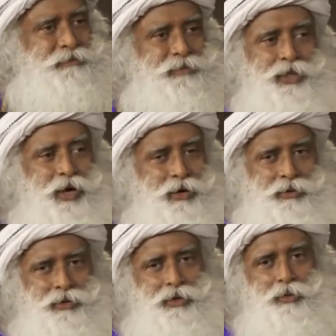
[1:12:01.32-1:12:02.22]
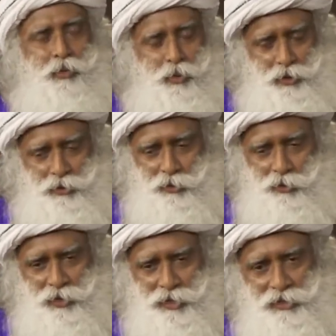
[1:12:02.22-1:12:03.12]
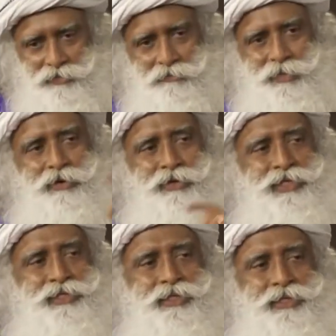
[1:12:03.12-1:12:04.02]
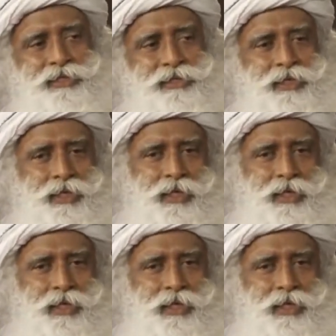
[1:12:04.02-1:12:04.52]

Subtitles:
No, what you're looking is for boundlessness.